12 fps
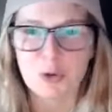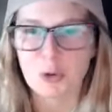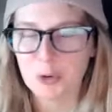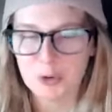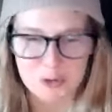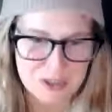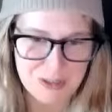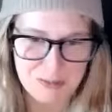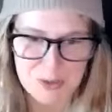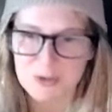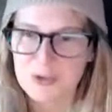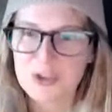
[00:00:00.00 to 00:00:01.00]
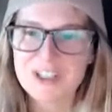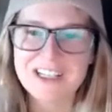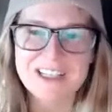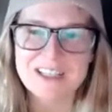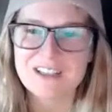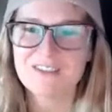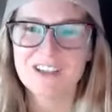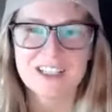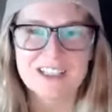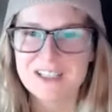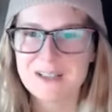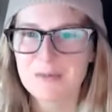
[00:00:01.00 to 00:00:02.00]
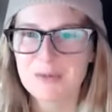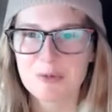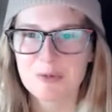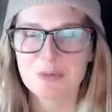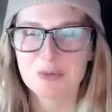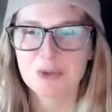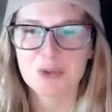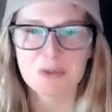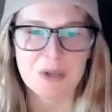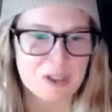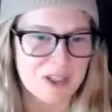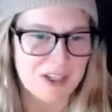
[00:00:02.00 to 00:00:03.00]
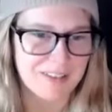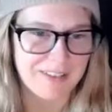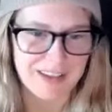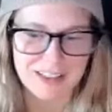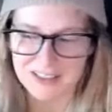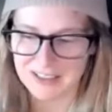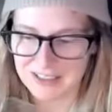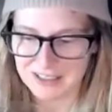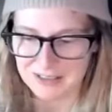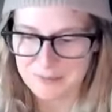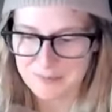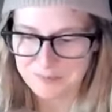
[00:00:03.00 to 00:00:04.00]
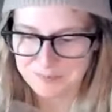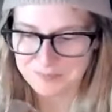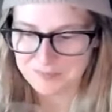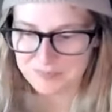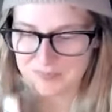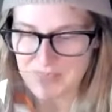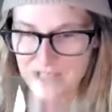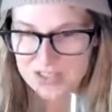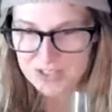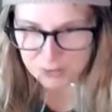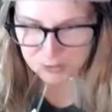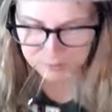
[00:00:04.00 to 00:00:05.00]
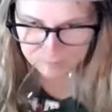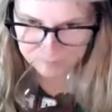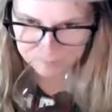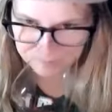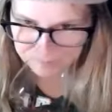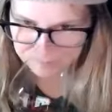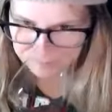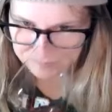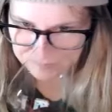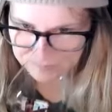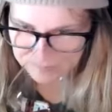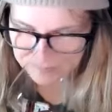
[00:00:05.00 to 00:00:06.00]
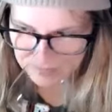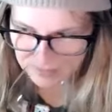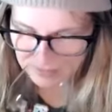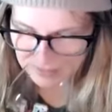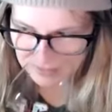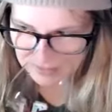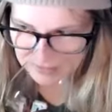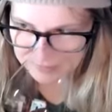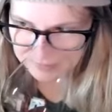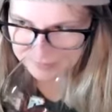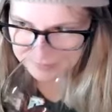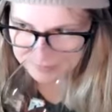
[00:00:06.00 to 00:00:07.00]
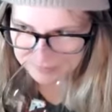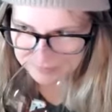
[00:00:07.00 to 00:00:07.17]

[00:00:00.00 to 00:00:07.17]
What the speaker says: roll or some sort of crazy fancy blueberry like dessert. And